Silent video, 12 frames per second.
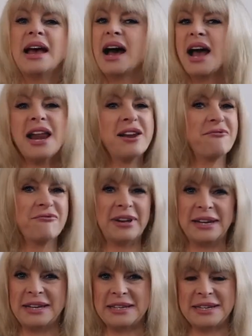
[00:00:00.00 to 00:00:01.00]
I don't
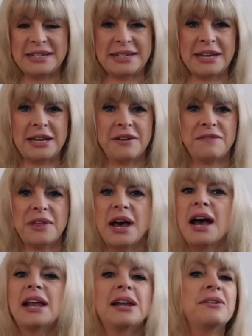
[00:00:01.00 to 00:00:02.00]
really deserve that,
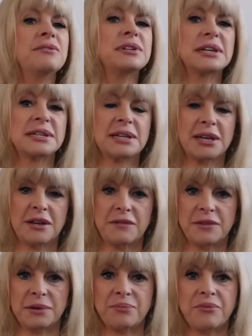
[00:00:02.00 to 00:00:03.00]
I don't
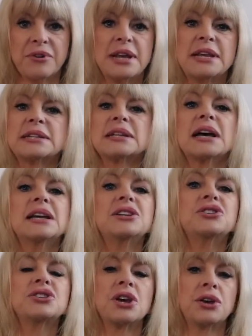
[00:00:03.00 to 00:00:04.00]
deserve the praise, I
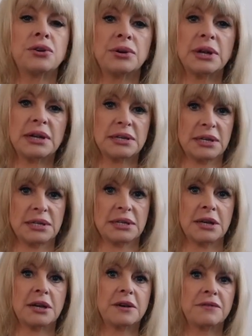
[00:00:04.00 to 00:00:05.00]
don't
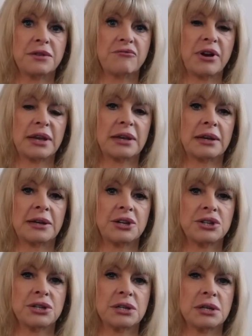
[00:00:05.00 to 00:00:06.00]
deserve the
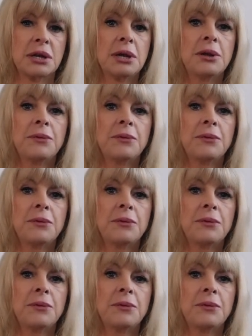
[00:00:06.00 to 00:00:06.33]
recognition.